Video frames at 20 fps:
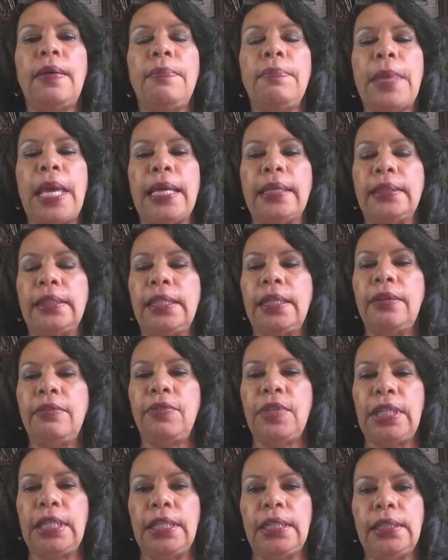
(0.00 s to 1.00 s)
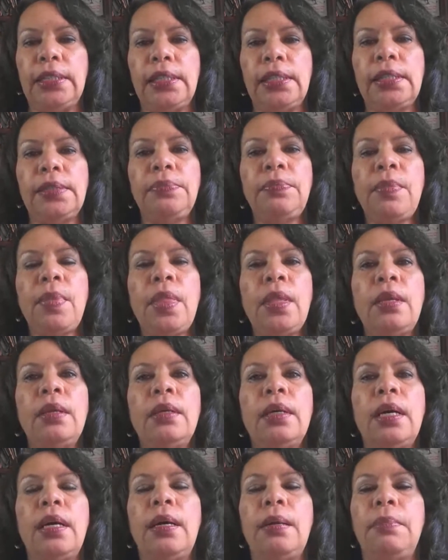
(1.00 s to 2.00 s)
activities
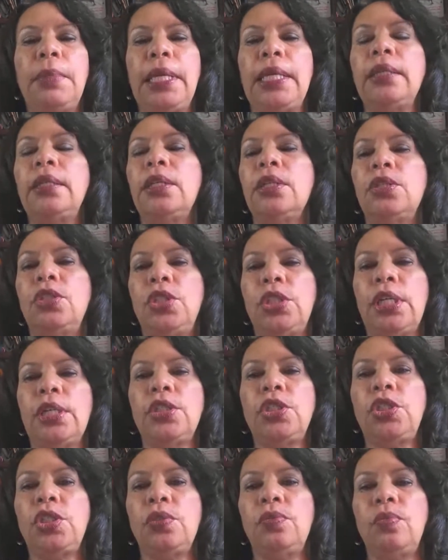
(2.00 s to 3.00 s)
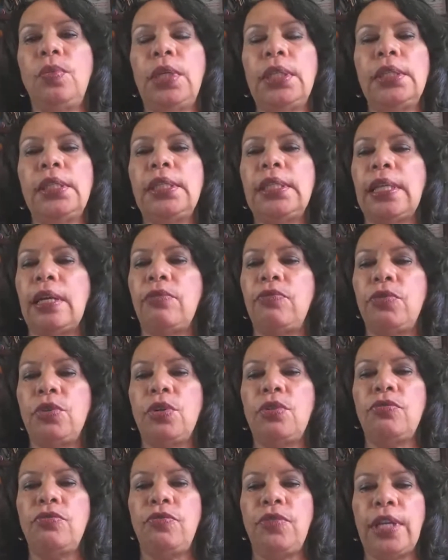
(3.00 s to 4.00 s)
in conjunction with
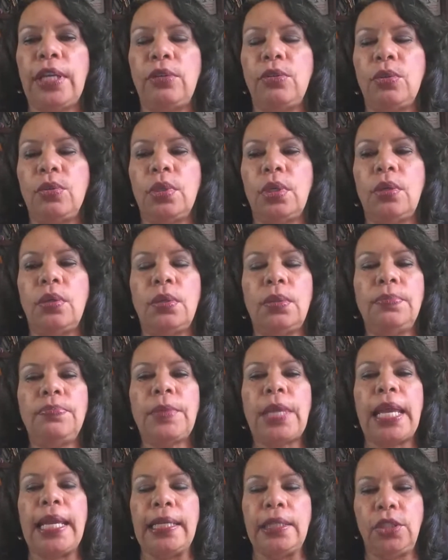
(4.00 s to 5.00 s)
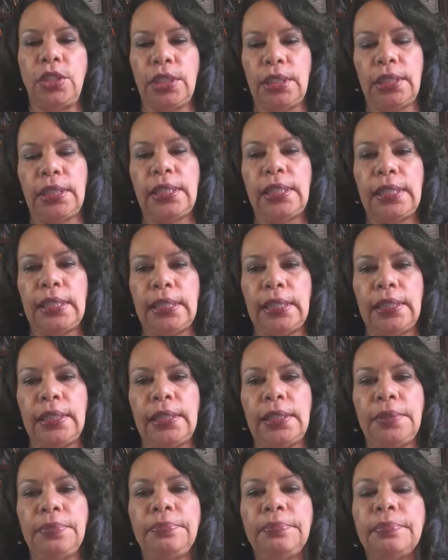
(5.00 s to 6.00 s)
several federal
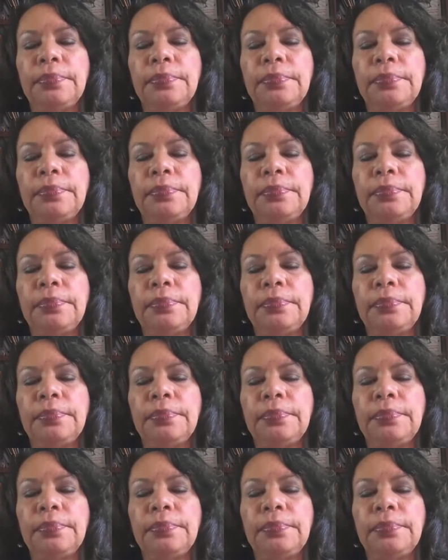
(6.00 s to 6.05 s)
agencies.